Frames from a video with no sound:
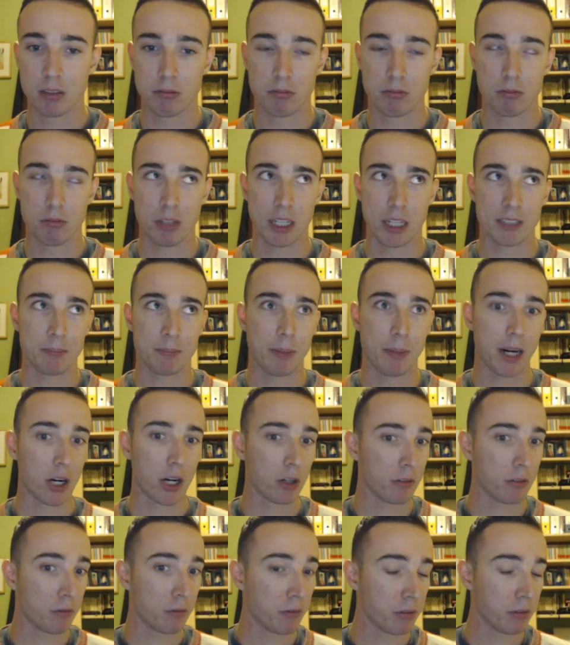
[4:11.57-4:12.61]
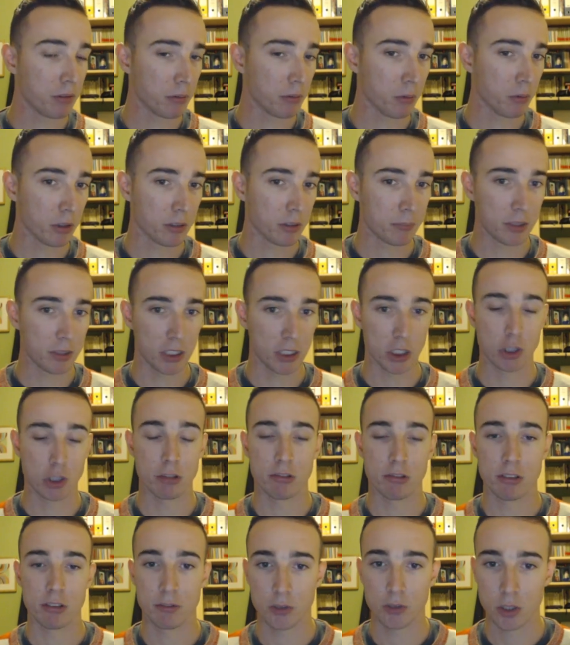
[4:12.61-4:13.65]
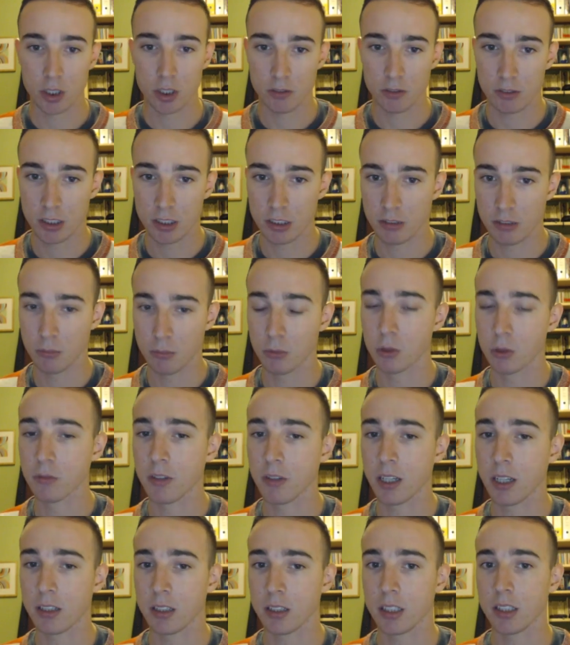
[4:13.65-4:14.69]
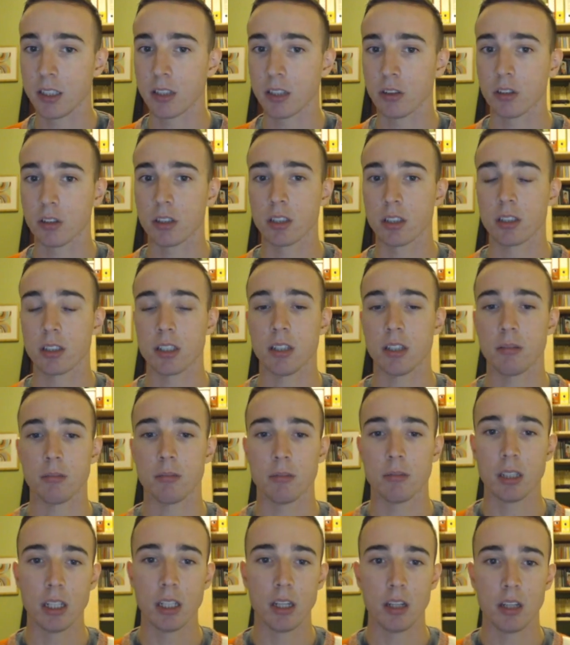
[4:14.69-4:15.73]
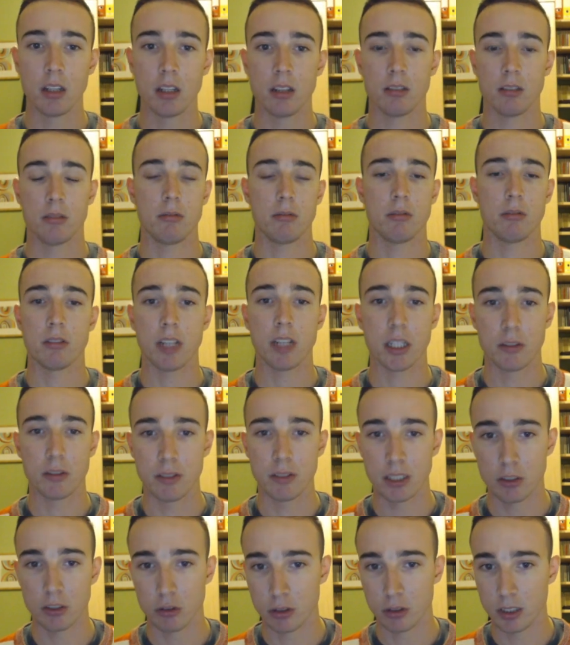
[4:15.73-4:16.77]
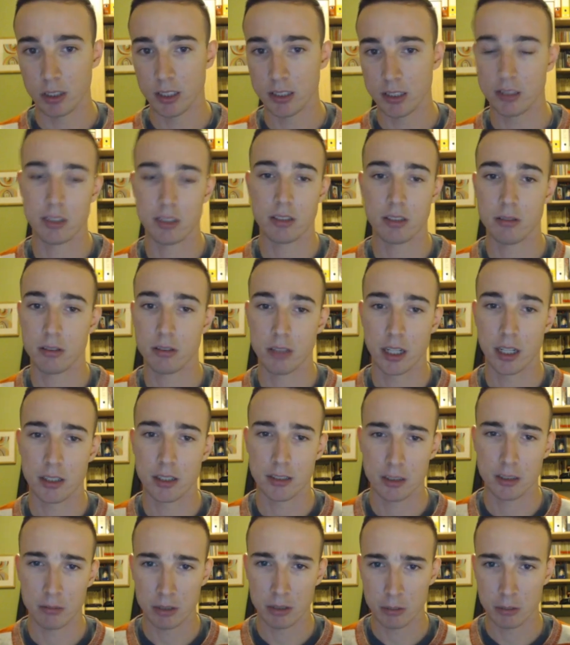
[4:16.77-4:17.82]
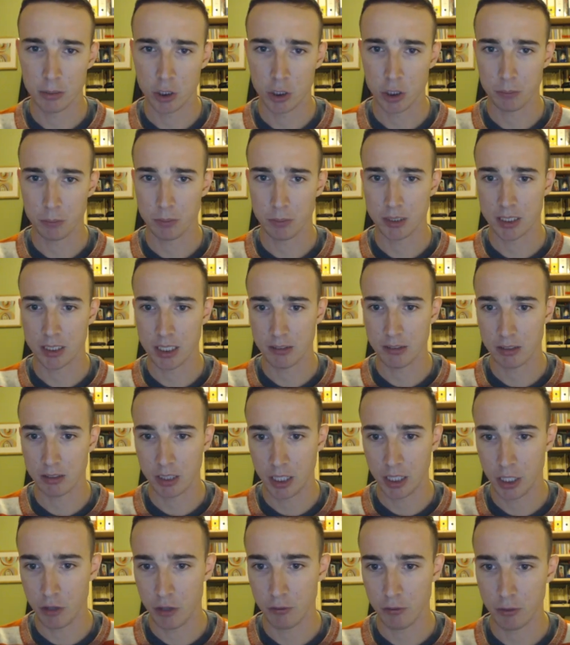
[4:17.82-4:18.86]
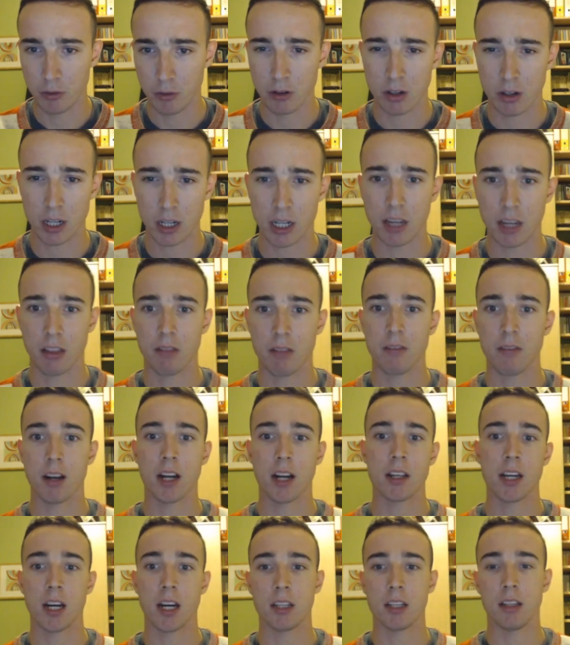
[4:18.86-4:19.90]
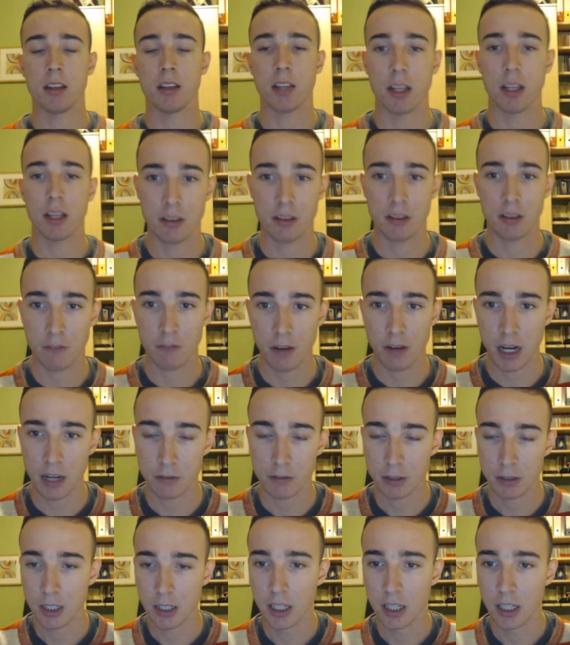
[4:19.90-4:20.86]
Kasparov was particularly fond of this move, and he scored some great victories, starting with bishop e7, h4 against Vaganyan in '95.